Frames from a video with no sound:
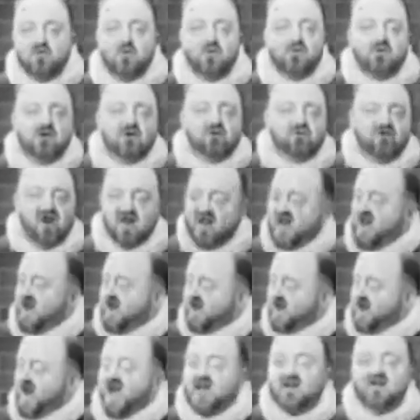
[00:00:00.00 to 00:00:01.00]
my daughter
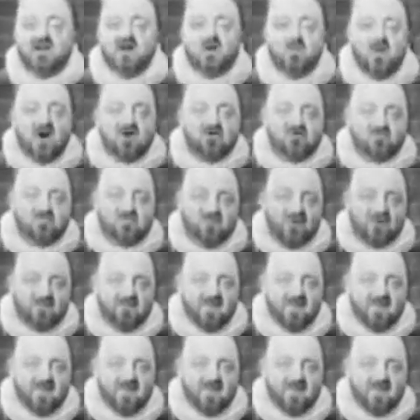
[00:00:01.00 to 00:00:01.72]
Jenny, kindly wench,